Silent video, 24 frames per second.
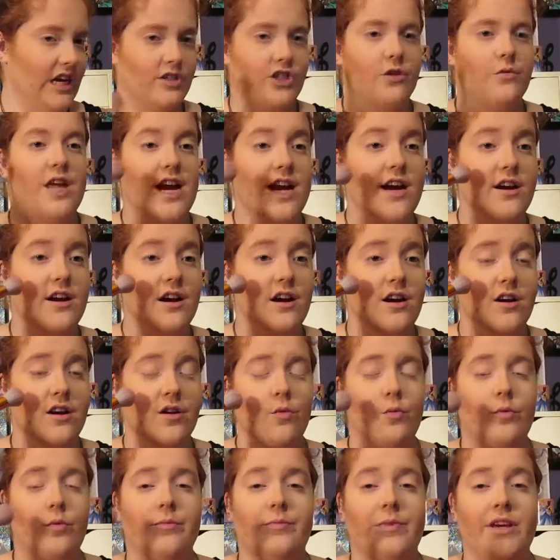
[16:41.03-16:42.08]
There
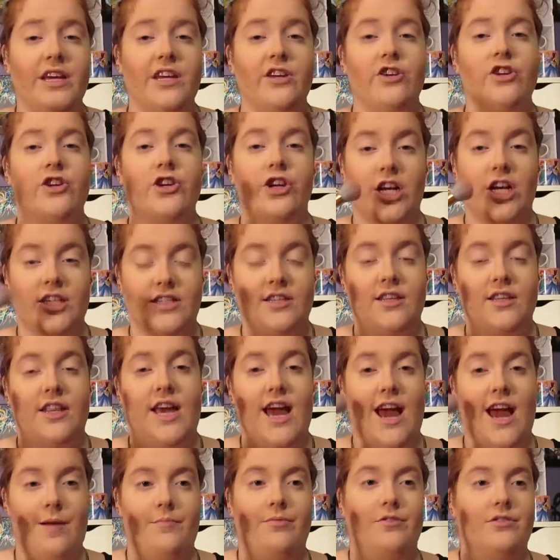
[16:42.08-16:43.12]
would be just
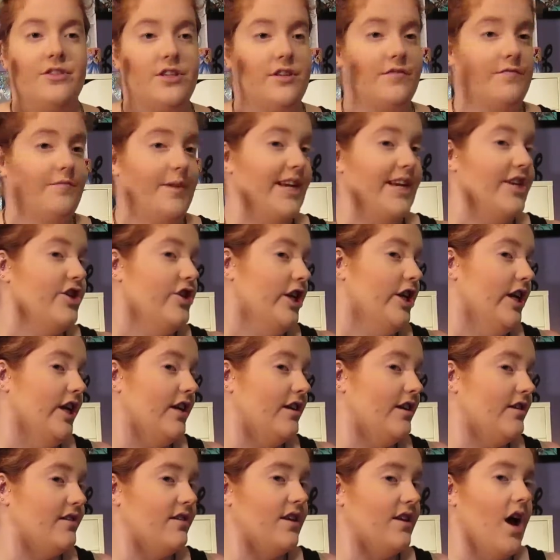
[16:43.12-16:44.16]
the apples of my
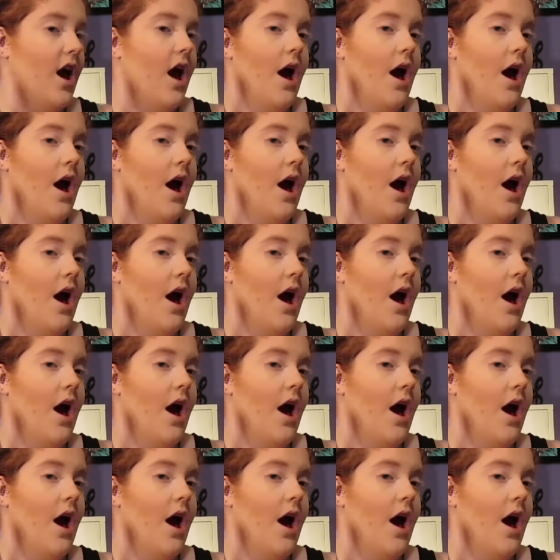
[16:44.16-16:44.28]
cheeks.